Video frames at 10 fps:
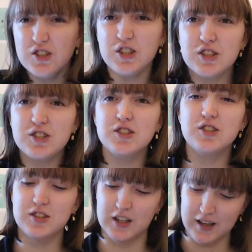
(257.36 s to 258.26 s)

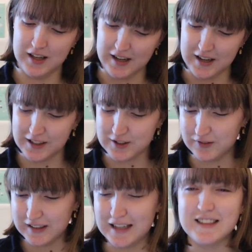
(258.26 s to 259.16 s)
yes, it's
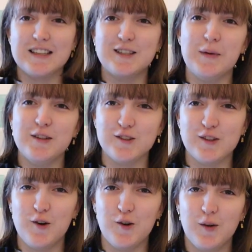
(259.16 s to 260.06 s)
only like 6 pages
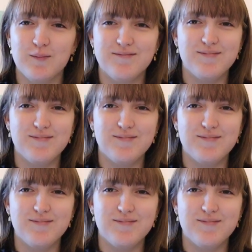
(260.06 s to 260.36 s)
long.